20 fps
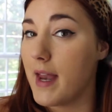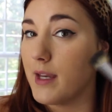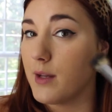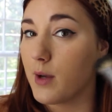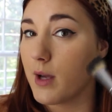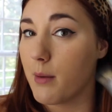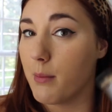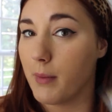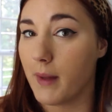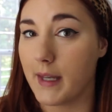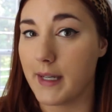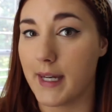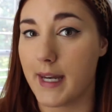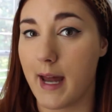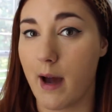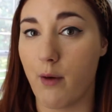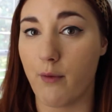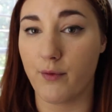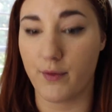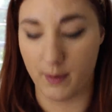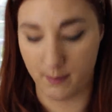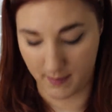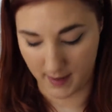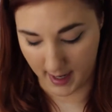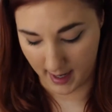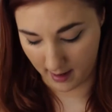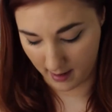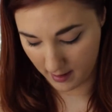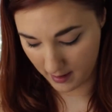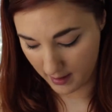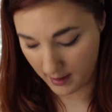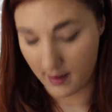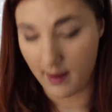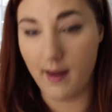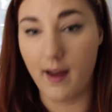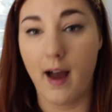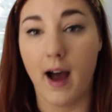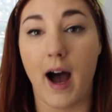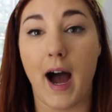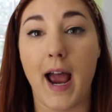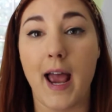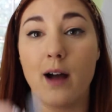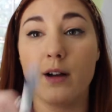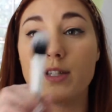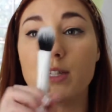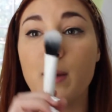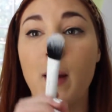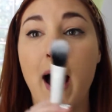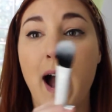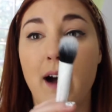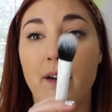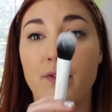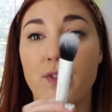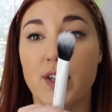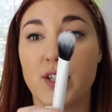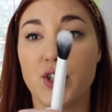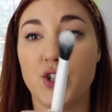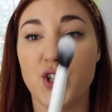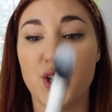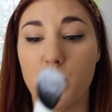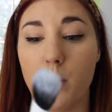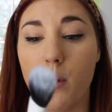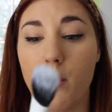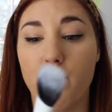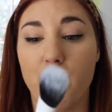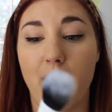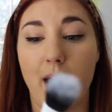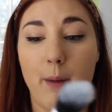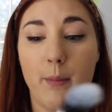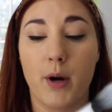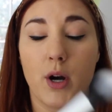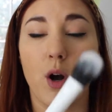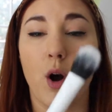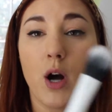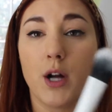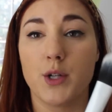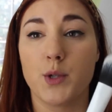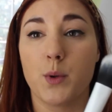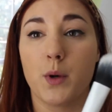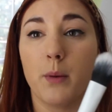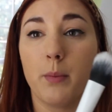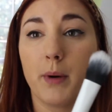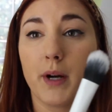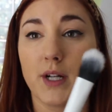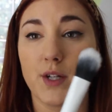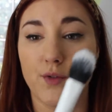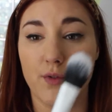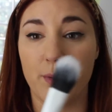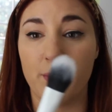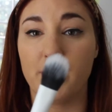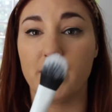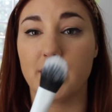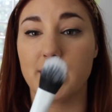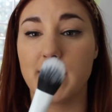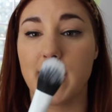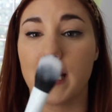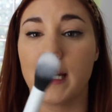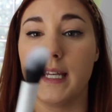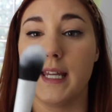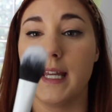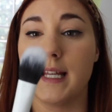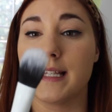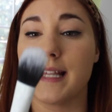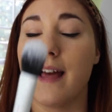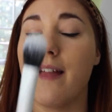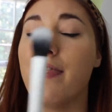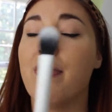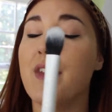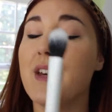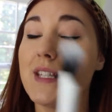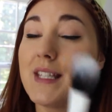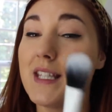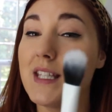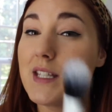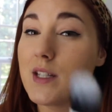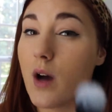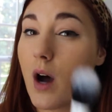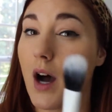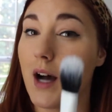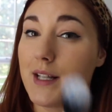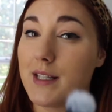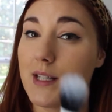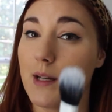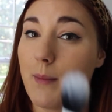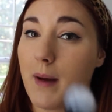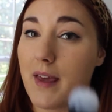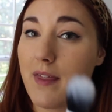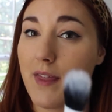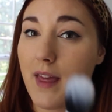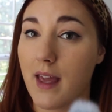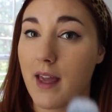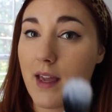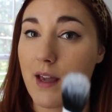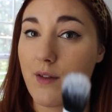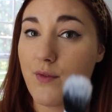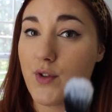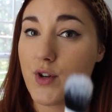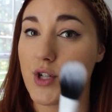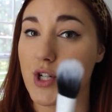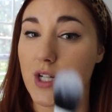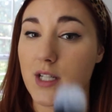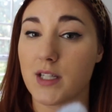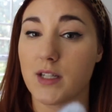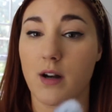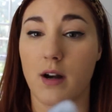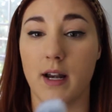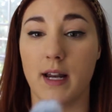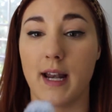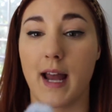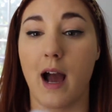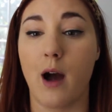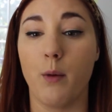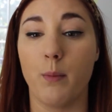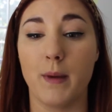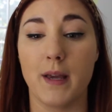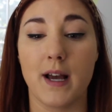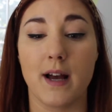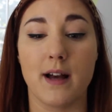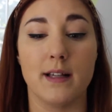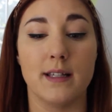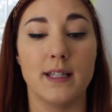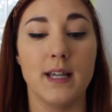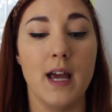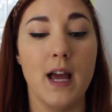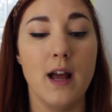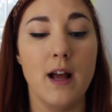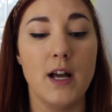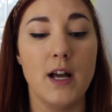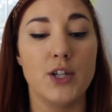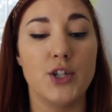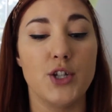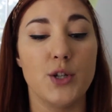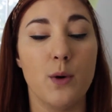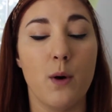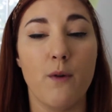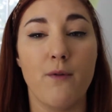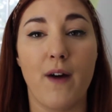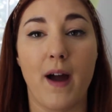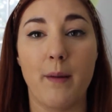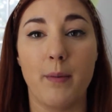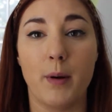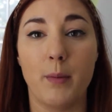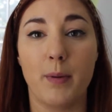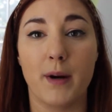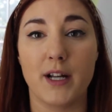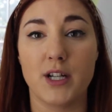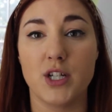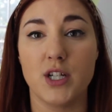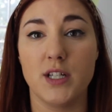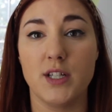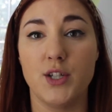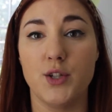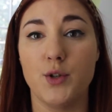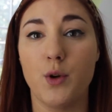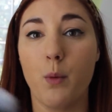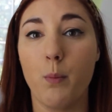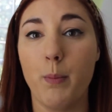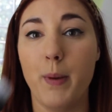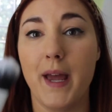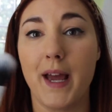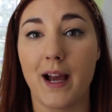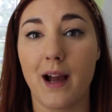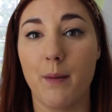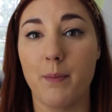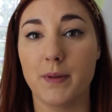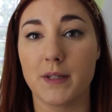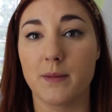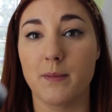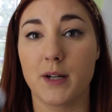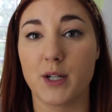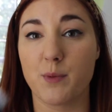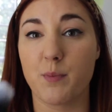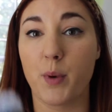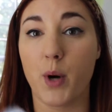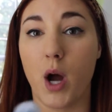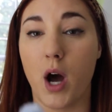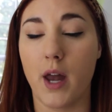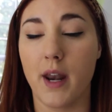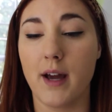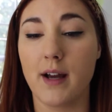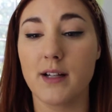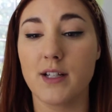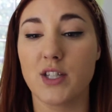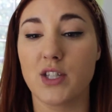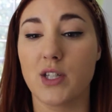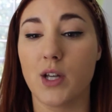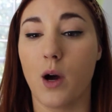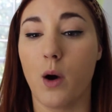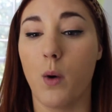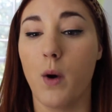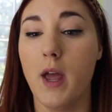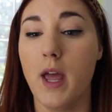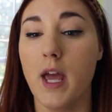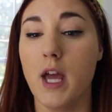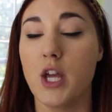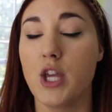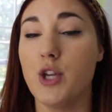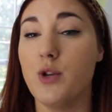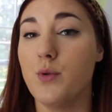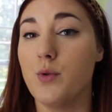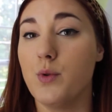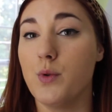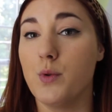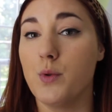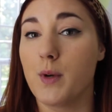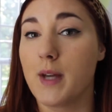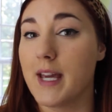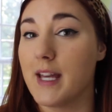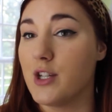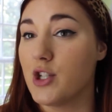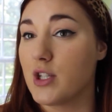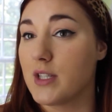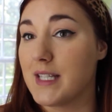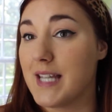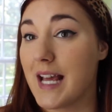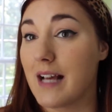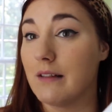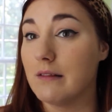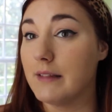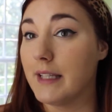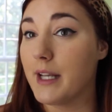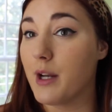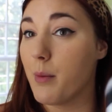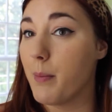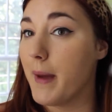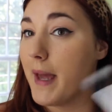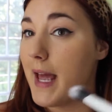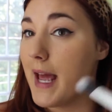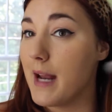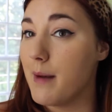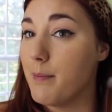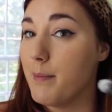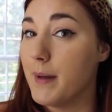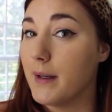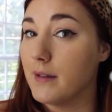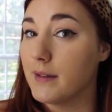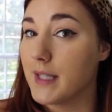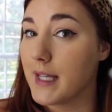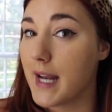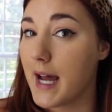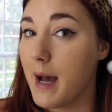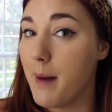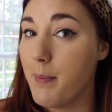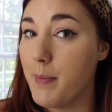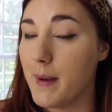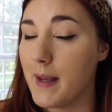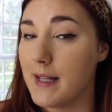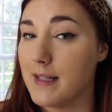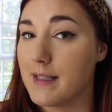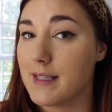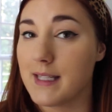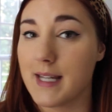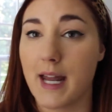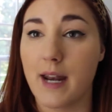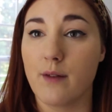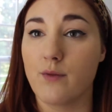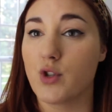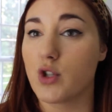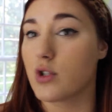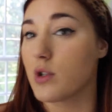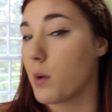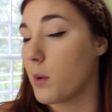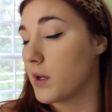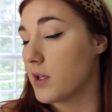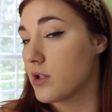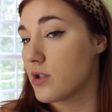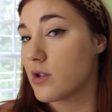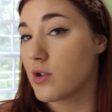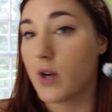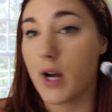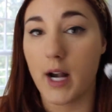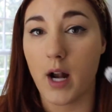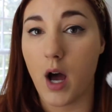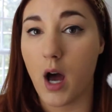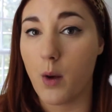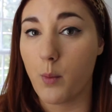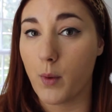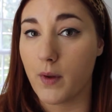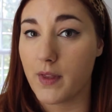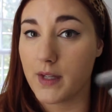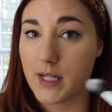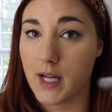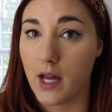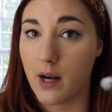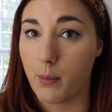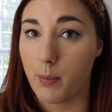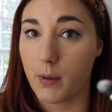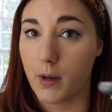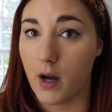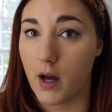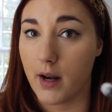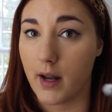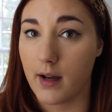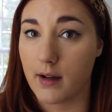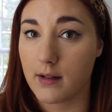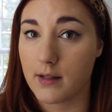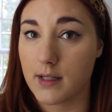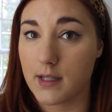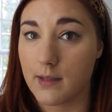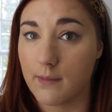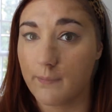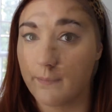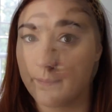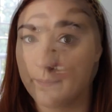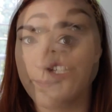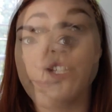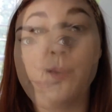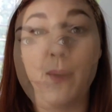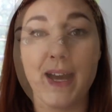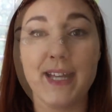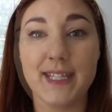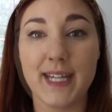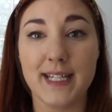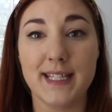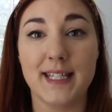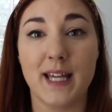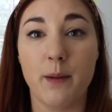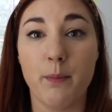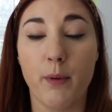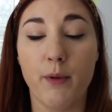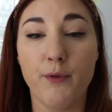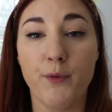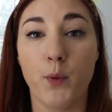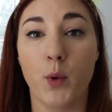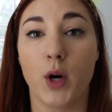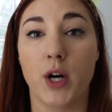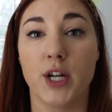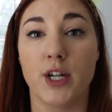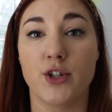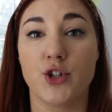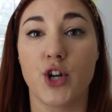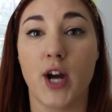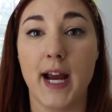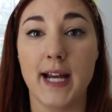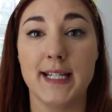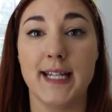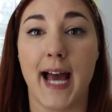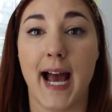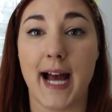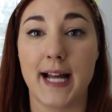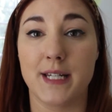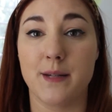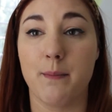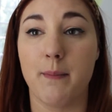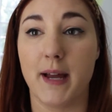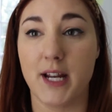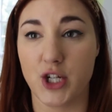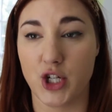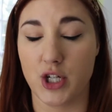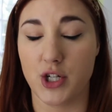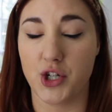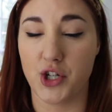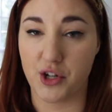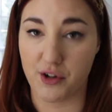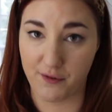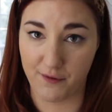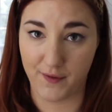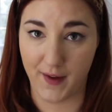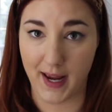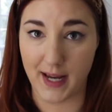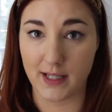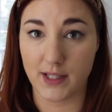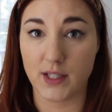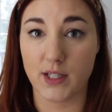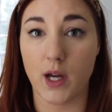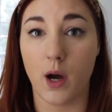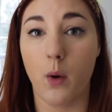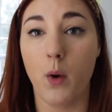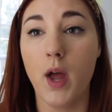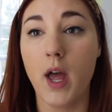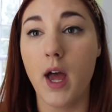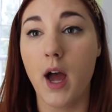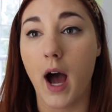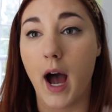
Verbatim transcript: then you can blend it out from there. I also have this duo fiber contour brush from Real Techniques, and this is awesome, I think, if you're just starting out, because duo fiber brushes, you don't pick up as much product, so you can just take a little bit and build it up instead of just going straight on with a ton of product. So as I said before, you're trying to add dimension to your face. So